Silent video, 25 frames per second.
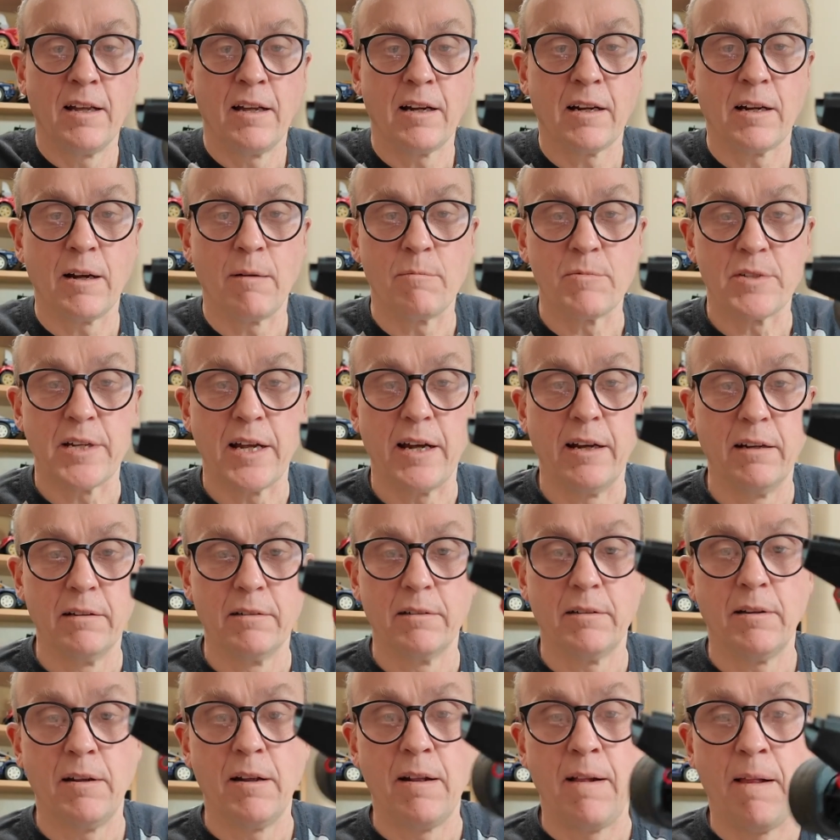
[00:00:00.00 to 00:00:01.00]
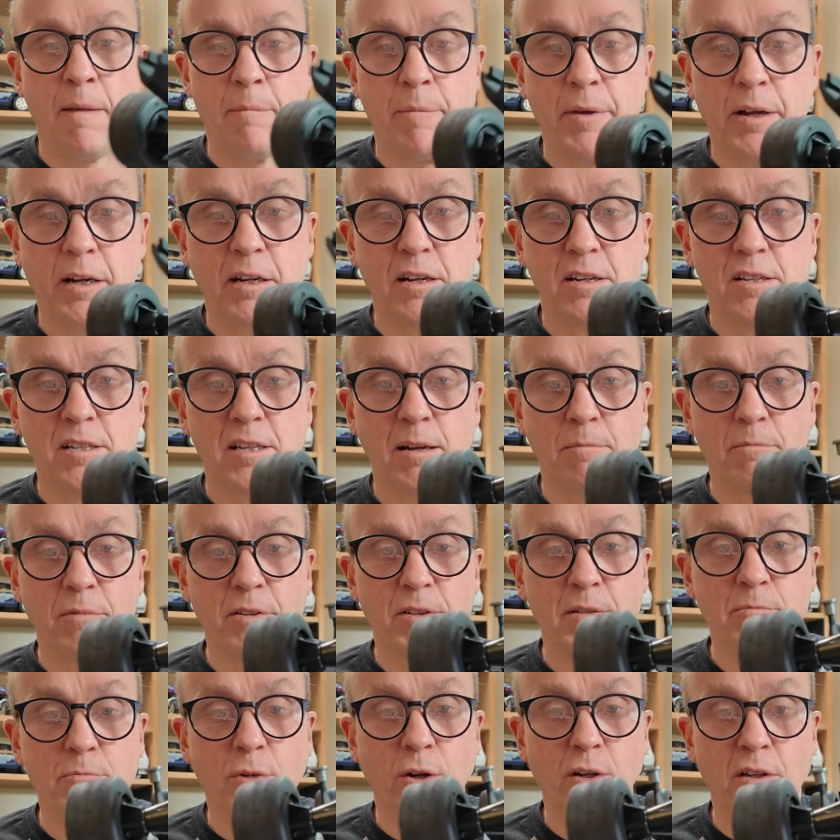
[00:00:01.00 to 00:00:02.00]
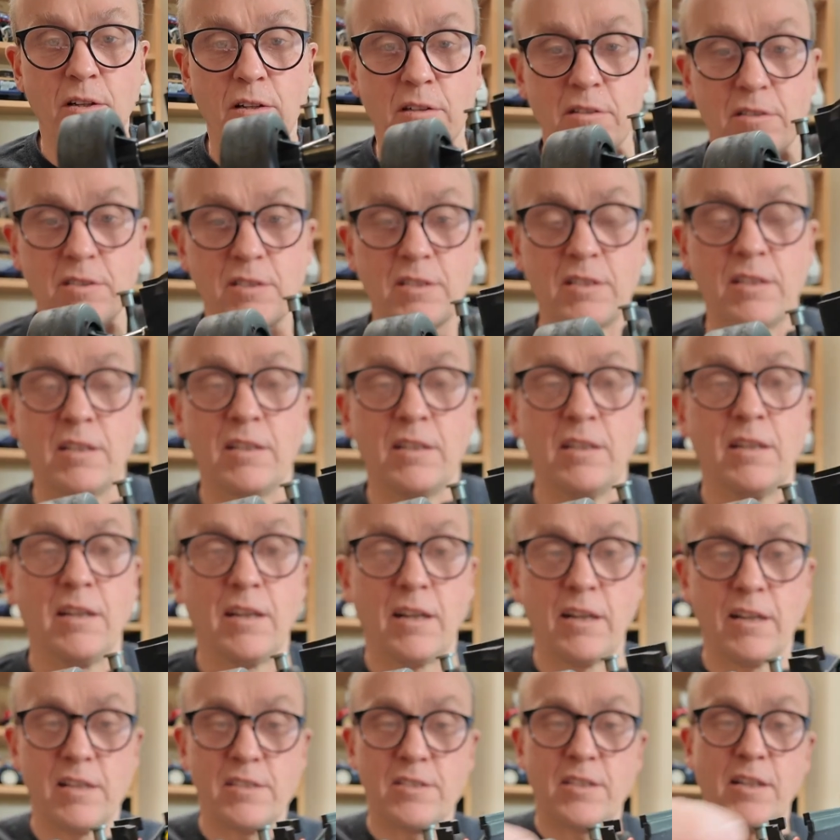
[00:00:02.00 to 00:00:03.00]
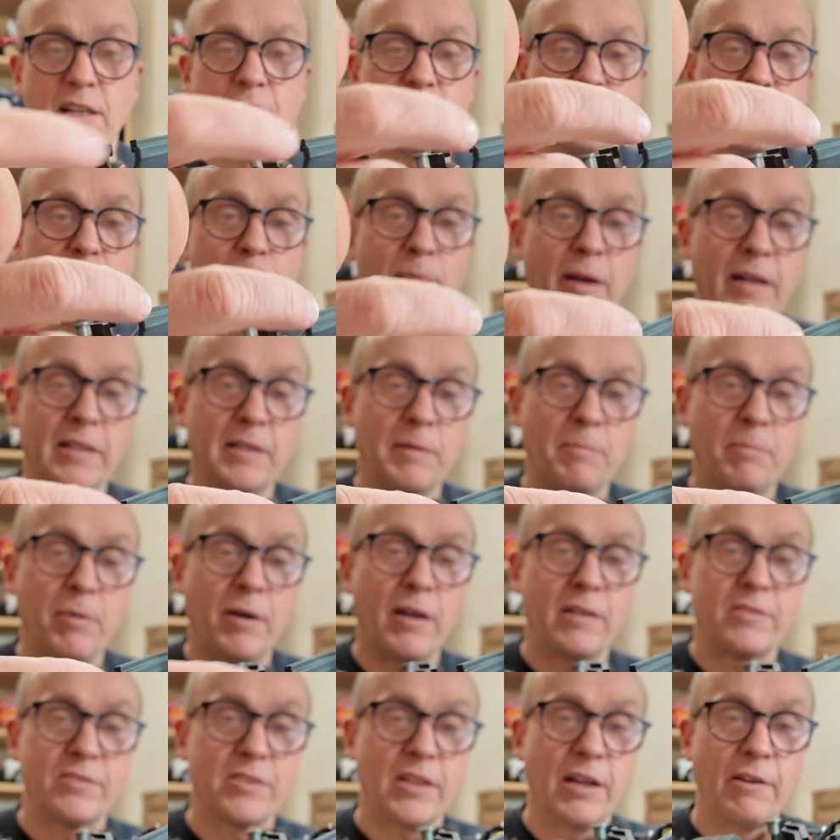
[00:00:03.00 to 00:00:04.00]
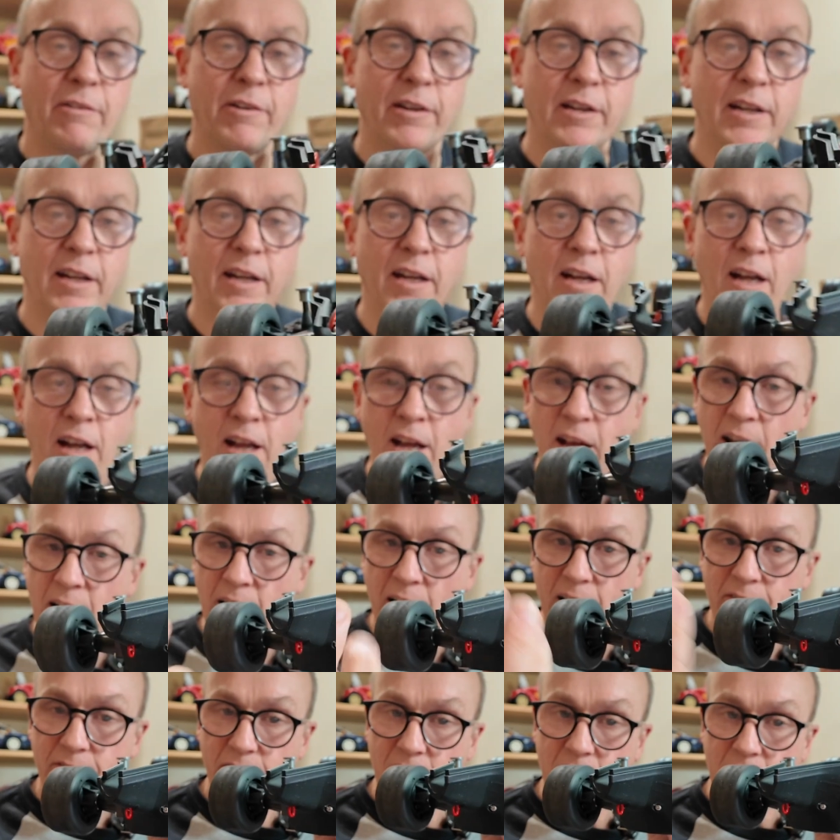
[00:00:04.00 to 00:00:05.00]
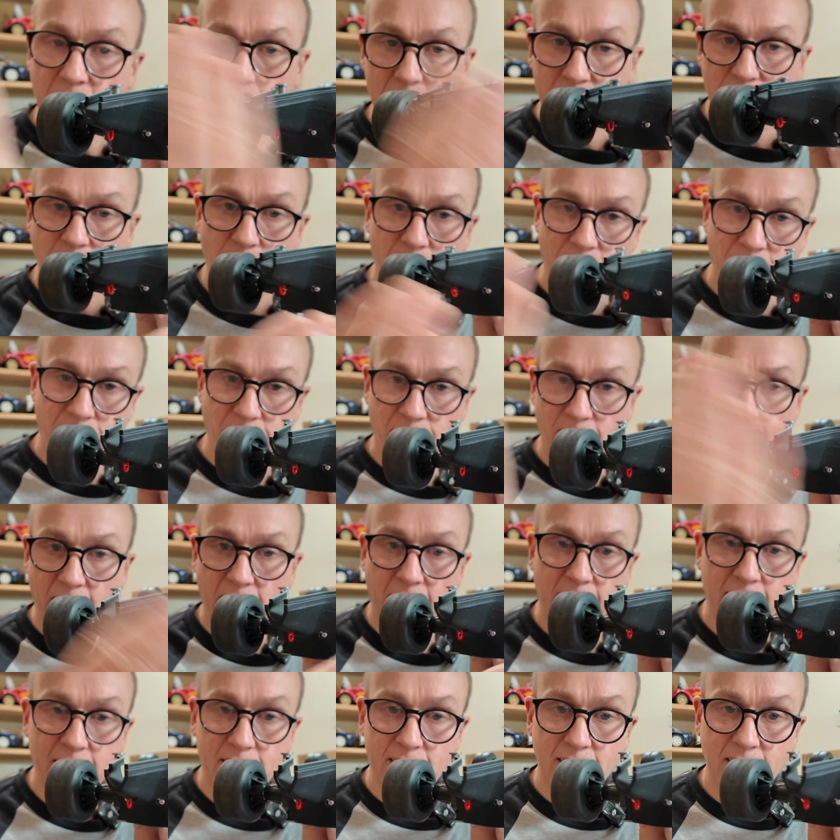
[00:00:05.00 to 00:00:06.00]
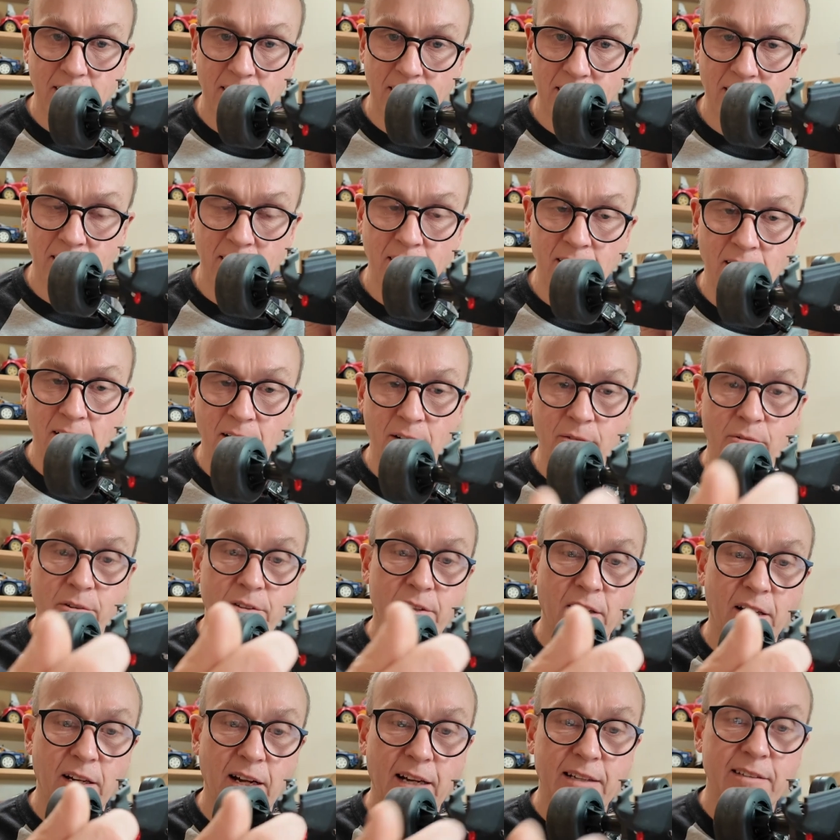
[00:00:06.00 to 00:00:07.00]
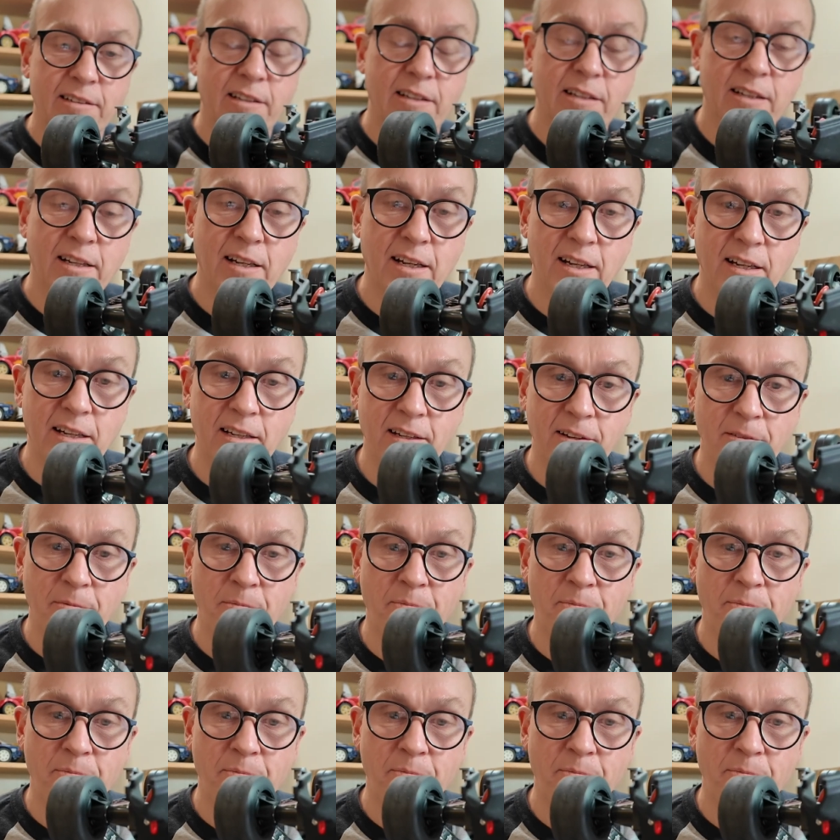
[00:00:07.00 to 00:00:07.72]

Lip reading: comes out because some of the models, and I still have to make the part to go in there, have a cut off end with a light in there.